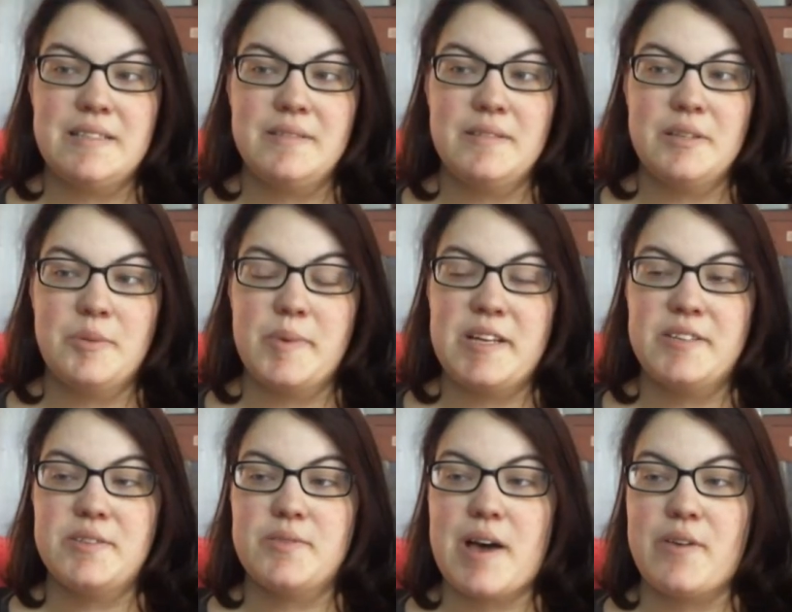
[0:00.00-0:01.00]
you're being
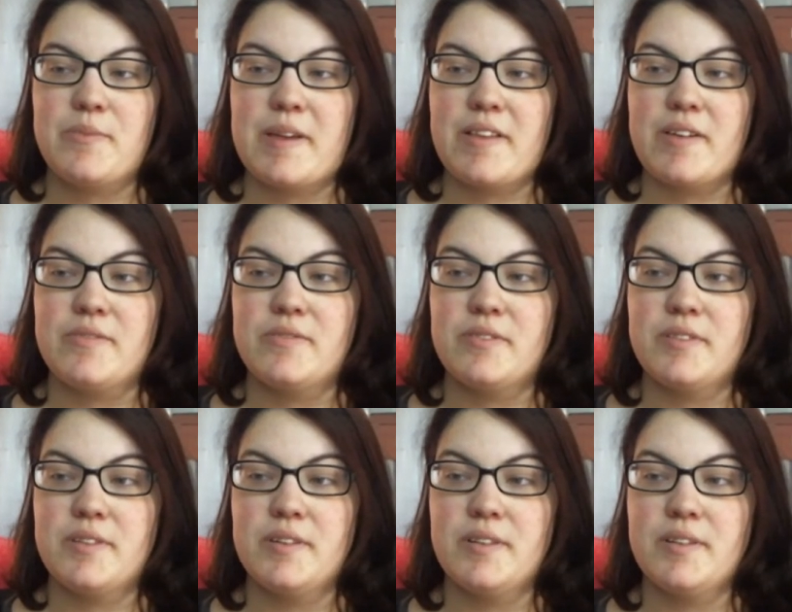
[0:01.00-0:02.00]
too loud, my love.
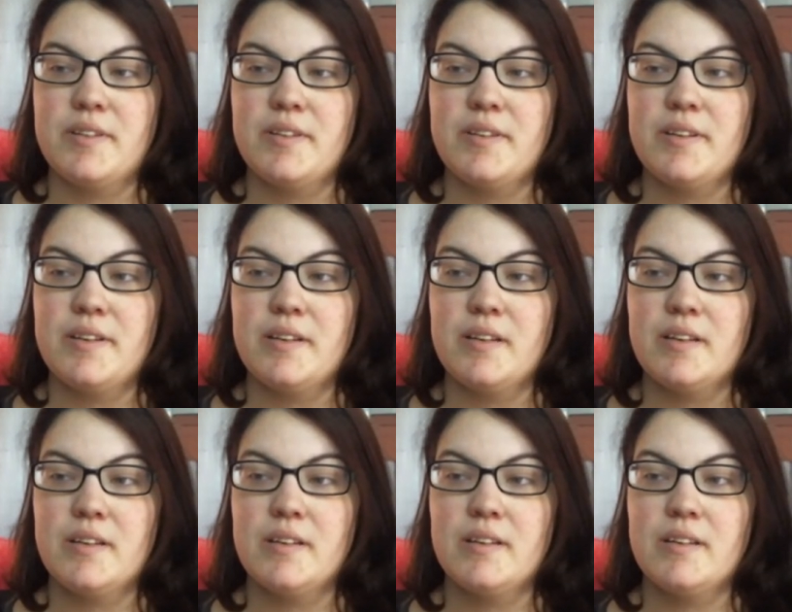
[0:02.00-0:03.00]
No, I'm not.
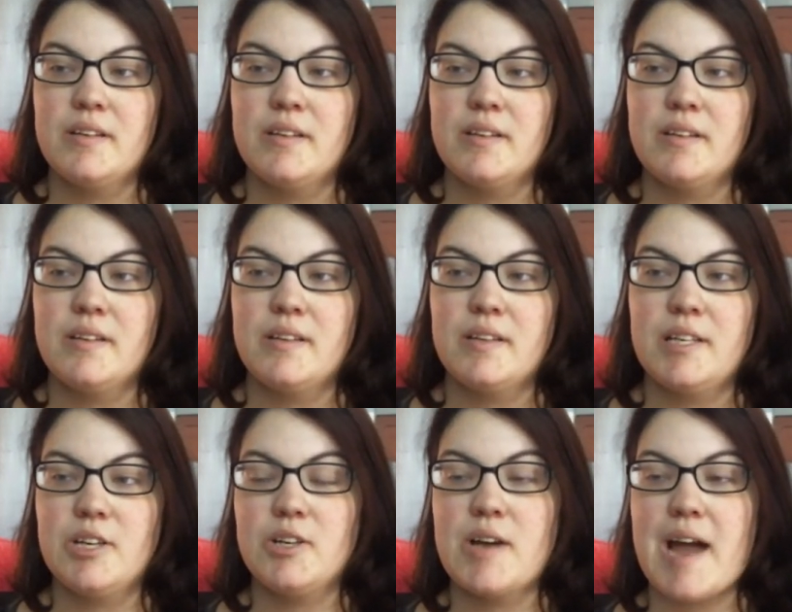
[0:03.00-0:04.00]

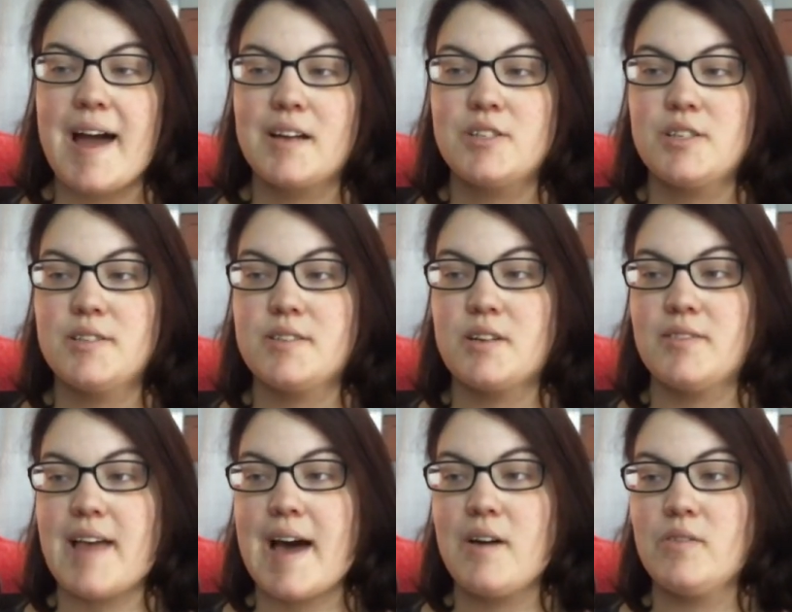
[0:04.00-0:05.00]
Your actions are
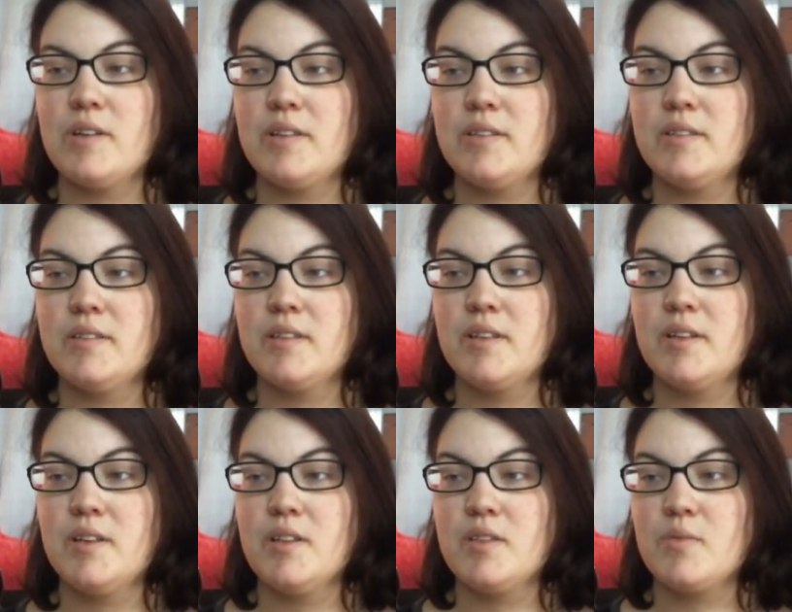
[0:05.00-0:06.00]
loud.
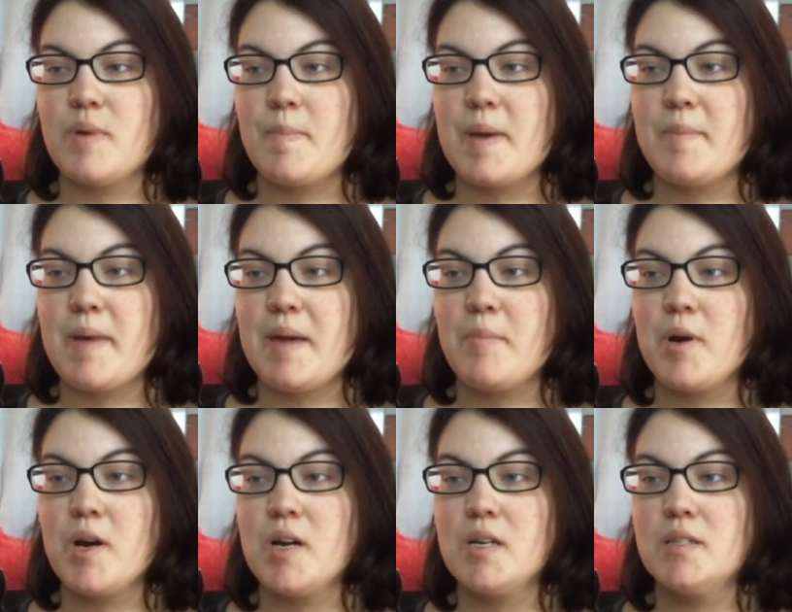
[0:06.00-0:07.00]
The ripping
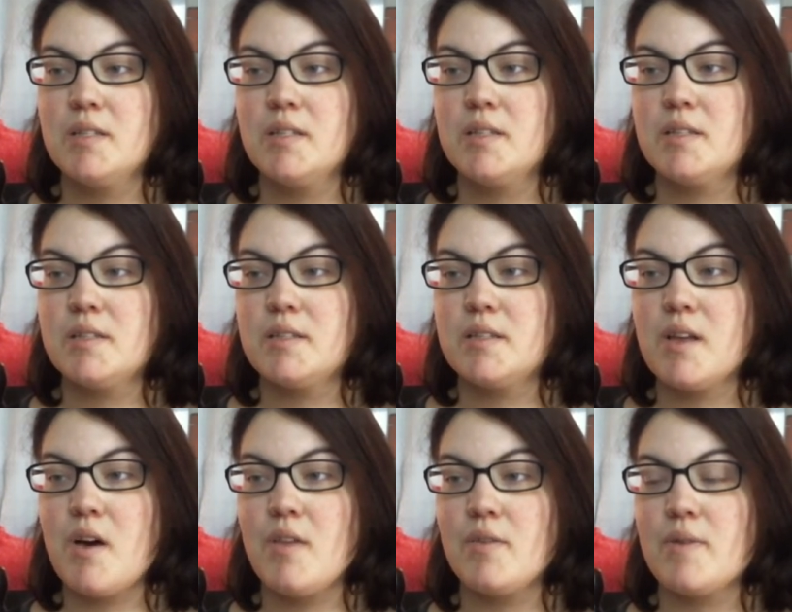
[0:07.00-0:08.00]
paper,
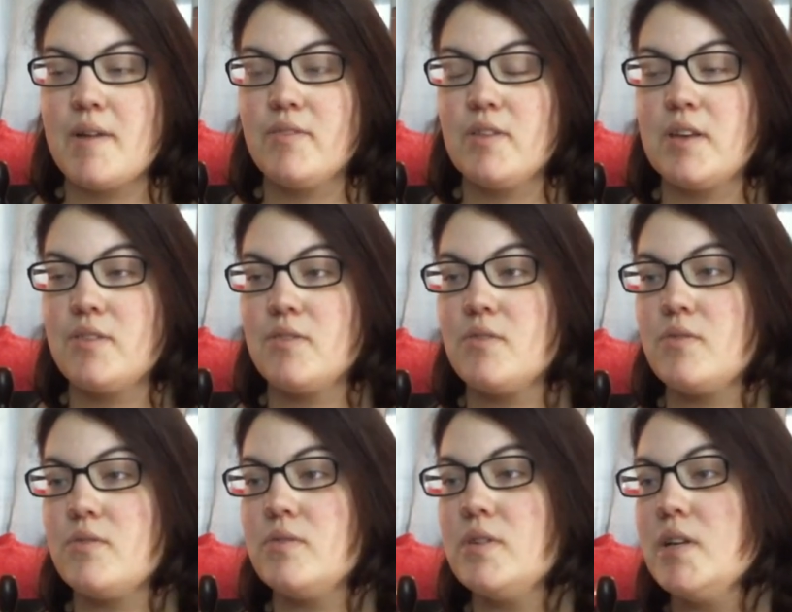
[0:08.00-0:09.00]
all the rifling through